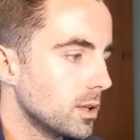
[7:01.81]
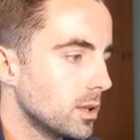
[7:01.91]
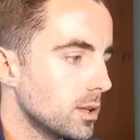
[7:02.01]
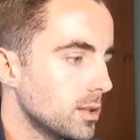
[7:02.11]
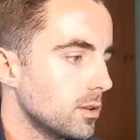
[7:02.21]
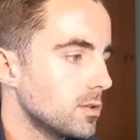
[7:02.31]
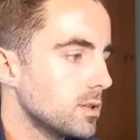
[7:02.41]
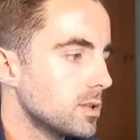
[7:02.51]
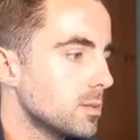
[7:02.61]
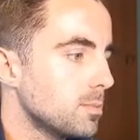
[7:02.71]
That's fine. So
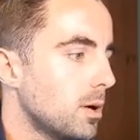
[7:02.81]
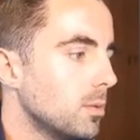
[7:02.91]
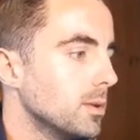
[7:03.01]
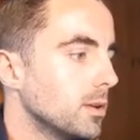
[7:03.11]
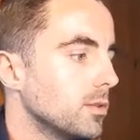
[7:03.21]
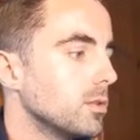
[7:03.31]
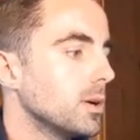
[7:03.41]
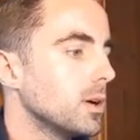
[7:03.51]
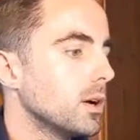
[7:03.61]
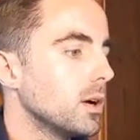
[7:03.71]
this is a public group
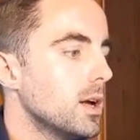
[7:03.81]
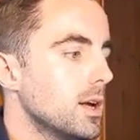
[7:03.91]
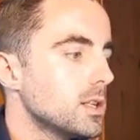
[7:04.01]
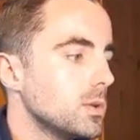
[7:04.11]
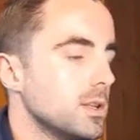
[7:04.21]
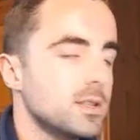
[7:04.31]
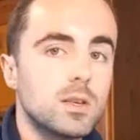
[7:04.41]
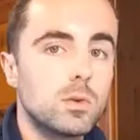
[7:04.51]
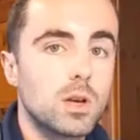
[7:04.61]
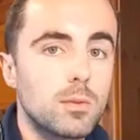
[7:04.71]
here. So we can
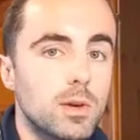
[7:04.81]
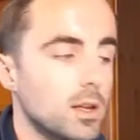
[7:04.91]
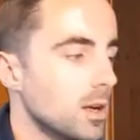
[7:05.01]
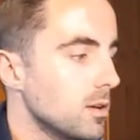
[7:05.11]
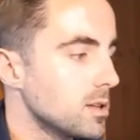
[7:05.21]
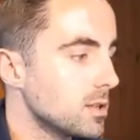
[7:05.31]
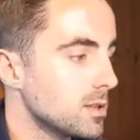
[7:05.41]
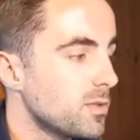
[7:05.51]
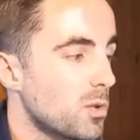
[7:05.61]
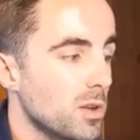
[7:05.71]
see what I mean here. This has
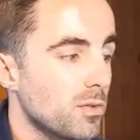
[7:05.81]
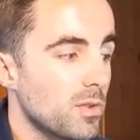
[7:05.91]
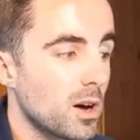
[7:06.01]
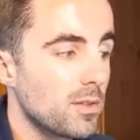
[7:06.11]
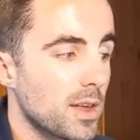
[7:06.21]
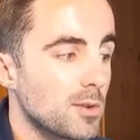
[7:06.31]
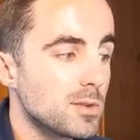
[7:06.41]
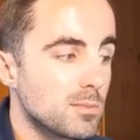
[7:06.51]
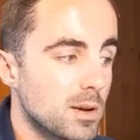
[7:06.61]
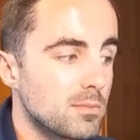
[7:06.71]

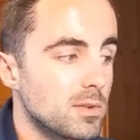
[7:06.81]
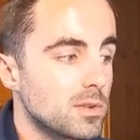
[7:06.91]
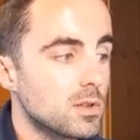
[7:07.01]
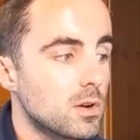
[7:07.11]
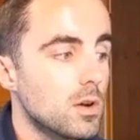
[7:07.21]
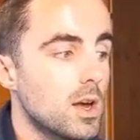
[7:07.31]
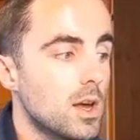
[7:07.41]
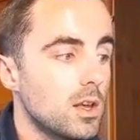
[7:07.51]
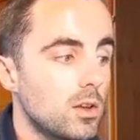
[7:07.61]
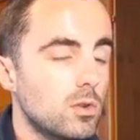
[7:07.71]
45,000 members. So
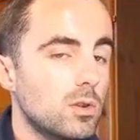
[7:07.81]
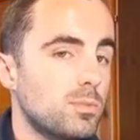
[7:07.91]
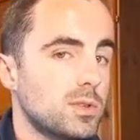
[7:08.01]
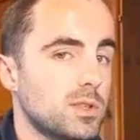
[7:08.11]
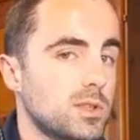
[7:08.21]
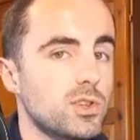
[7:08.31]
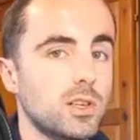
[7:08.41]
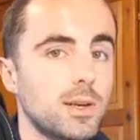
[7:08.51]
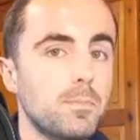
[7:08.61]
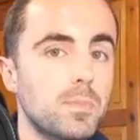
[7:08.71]
you could
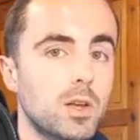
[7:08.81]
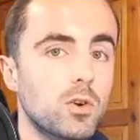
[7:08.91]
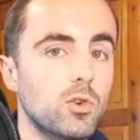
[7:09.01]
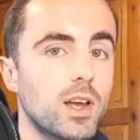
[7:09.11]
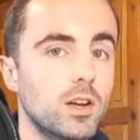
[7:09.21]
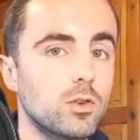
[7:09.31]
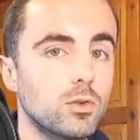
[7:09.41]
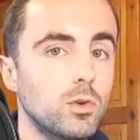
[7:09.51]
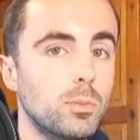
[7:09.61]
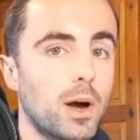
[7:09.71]
potentially create a
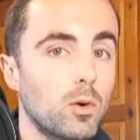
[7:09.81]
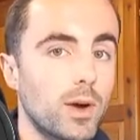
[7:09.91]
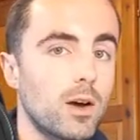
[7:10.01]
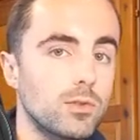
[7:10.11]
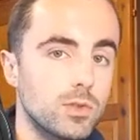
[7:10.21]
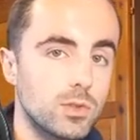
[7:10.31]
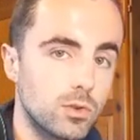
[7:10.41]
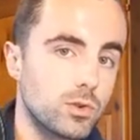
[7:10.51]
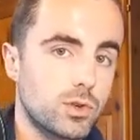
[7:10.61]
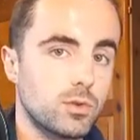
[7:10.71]
group around
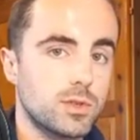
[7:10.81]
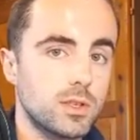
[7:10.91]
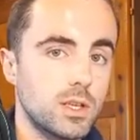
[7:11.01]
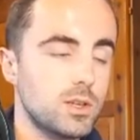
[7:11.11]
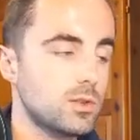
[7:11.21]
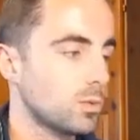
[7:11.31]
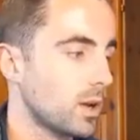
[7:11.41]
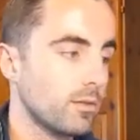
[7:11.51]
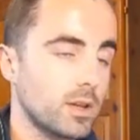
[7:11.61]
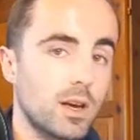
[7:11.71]
your chosen niche,
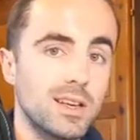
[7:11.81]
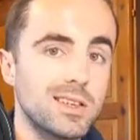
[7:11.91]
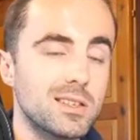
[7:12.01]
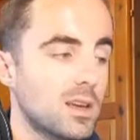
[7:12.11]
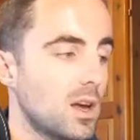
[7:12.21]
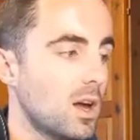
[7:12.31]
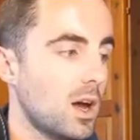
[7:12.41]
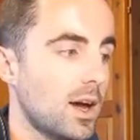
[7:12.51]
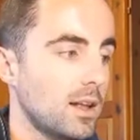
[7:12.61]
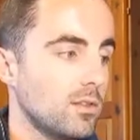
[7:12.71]
whatever that is,
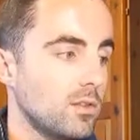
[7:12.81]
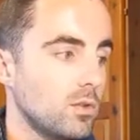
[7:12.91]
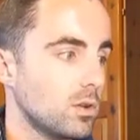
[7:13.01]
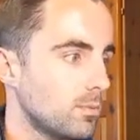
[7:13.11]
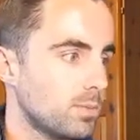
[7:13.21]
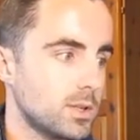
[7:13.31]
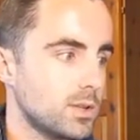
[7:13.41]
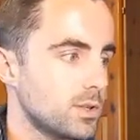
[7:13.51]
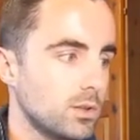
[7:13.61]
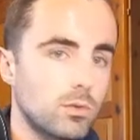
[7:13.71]
and you could
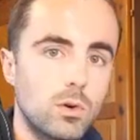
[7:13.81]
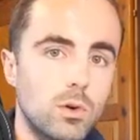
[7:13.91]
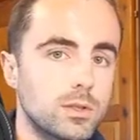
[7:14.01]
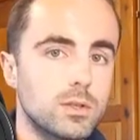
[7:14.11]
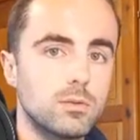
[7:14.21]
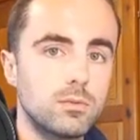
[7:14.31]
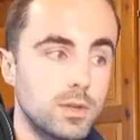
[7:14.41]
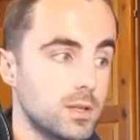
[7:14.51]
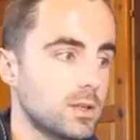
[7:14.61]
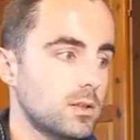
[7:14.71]
potentially grow it to
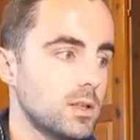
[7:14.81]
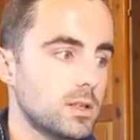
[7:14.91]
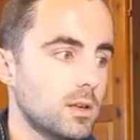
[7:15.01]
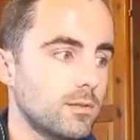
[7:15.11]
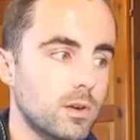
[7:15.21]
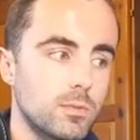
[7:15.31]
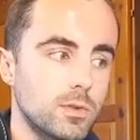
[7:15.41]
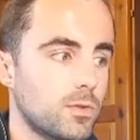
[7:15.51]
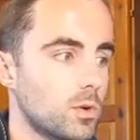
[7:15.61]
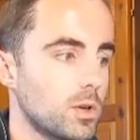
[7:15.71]
these kind of numbers:
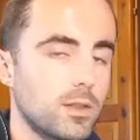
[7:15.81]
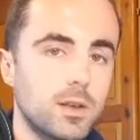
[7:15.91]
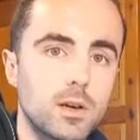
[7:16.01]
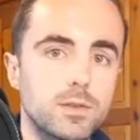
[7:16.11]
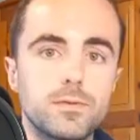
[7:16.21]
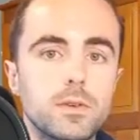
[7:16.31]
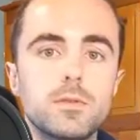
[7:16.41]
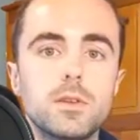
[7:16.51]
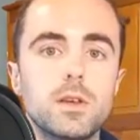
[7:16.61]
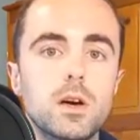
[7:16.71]
40,000,
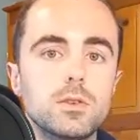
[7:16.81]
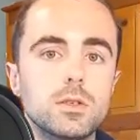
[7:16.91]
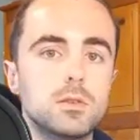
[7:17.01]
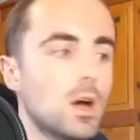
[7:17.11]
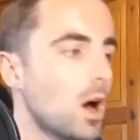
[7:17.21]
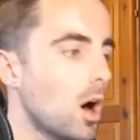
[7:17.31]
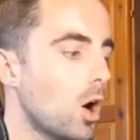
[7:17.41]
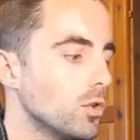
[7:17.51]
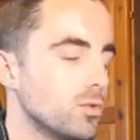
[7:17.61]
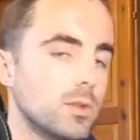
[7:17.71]
50,000,
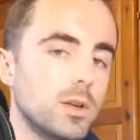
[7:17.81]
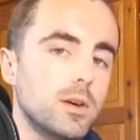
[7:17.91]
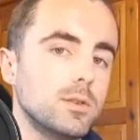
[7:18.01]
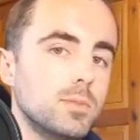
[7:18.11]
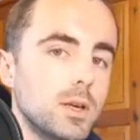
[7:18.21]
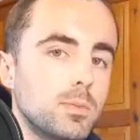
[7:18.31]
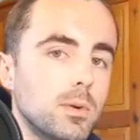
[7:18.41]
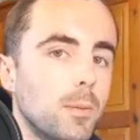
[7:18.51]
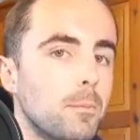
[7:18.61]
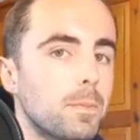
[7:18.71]
100,000
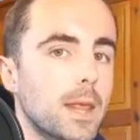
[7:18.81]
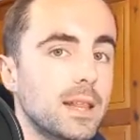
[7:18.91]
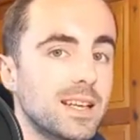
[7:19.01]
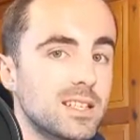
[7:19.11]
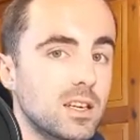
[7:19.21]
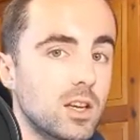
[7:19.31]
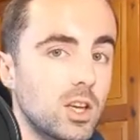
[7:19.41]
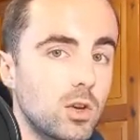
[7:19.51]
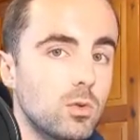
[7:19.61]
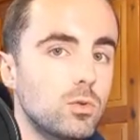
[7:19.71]
people, and that's a
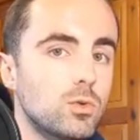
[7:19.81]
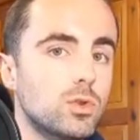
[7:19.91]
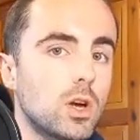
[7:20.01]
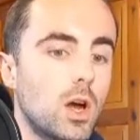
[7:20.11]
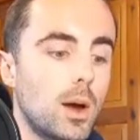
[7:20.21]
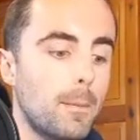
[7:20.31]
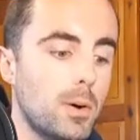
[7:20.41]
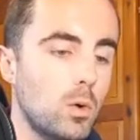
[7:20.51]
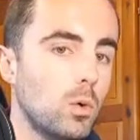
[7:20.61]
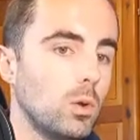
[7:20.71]
huge
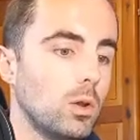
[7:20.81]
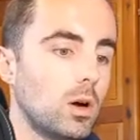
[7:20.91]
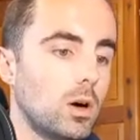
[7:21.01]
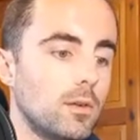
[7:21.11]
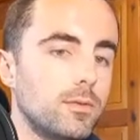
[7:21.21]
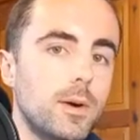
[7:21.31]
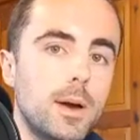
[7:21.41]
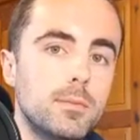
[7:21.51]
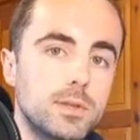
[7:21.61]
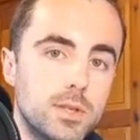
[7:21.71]
pool of
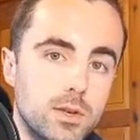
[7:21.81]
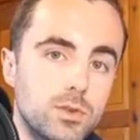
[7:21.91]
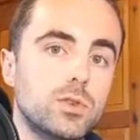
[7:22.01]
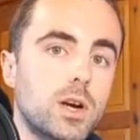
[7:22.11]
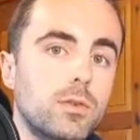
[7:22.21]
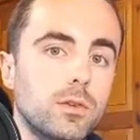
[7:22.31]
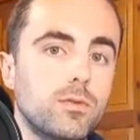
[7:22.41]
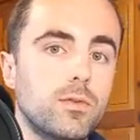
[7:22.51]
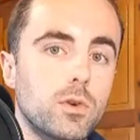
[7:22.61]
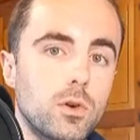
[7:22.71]
potential traffic
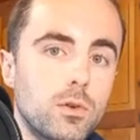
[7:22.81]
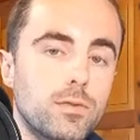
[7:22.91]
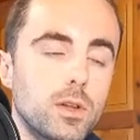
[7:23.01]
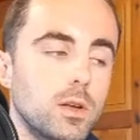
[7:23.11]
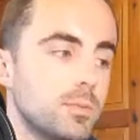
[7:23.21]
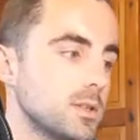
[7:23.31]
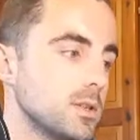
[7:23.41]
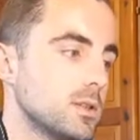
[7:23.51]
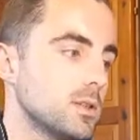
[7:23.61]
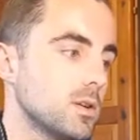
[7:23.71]
for your affiliate
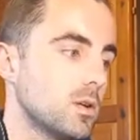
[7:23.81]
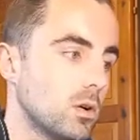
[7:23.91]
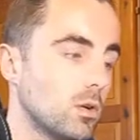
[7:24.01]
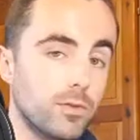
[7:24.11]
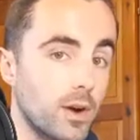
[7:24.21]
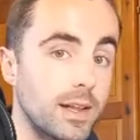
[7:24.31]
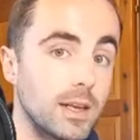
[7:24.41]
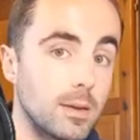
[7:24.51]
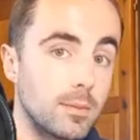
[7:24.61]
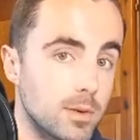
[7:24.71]
business or for
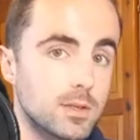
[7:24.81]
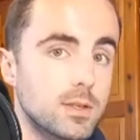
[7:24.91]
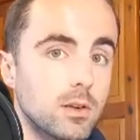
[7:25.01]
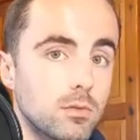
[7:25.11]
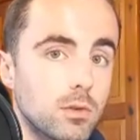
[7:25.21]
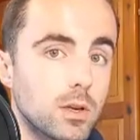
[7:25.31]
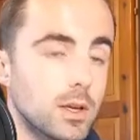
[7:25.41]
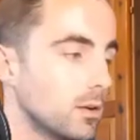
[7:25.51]
any business that you're running.